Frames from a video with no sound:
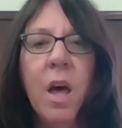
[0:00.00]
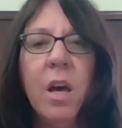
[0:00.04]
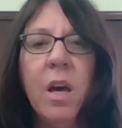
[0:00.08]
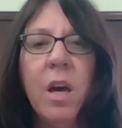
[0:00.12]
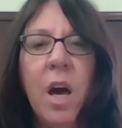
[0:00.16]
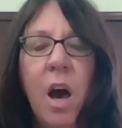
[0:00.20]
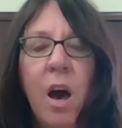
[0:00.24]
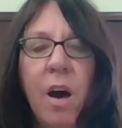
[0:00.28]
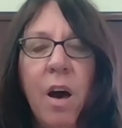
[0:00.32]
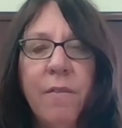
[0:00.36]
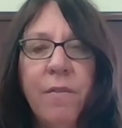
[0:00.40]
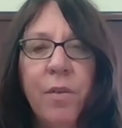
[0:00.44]

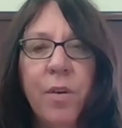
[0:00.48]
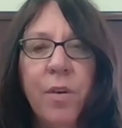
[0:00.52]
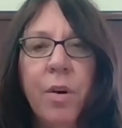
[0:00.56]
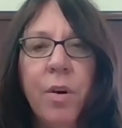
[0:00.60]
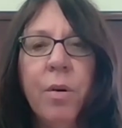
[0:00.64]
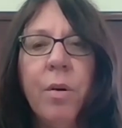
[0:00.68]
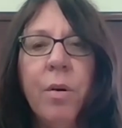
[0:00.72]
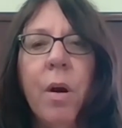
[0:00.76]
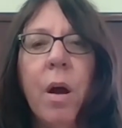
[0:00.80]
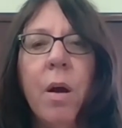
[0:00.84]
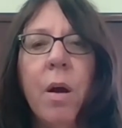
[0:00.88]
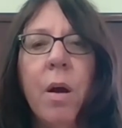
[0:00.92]

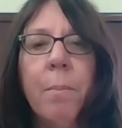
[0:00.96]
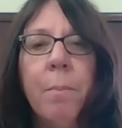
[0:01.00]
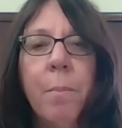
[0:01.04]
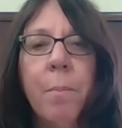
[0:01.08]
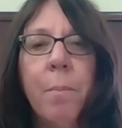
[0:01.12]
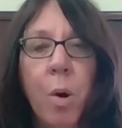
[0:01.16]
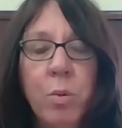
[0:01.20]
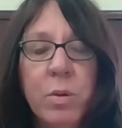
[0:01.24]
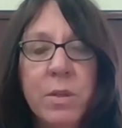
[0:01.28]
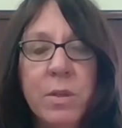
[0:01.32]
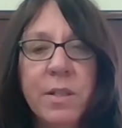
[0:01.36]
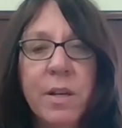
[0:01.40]
cover
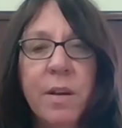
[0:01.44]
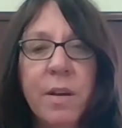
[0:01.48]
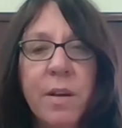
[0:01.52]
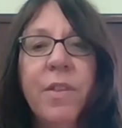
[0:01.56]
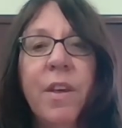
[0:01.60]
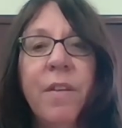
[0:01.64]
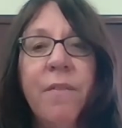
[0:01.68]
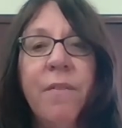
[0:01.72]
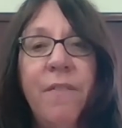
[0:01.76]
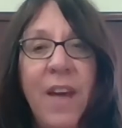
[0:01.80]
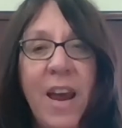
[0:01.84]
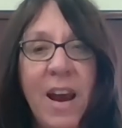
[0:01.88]
most of
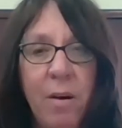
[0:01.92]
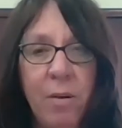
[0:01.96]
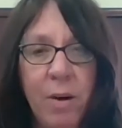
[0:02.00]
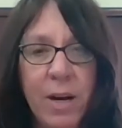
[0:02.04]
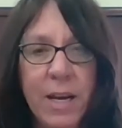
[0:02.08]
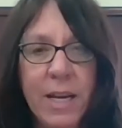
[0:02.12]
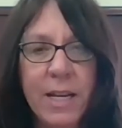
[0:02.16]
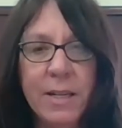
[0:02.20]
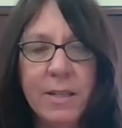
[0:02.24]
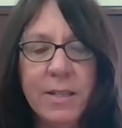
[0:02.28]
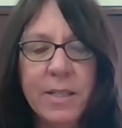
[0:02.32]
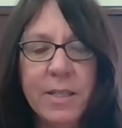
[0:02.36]
the
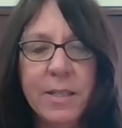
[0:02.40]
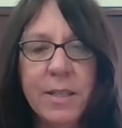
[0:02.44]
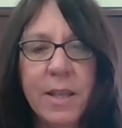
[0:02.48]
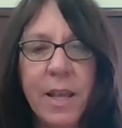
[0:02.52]
variants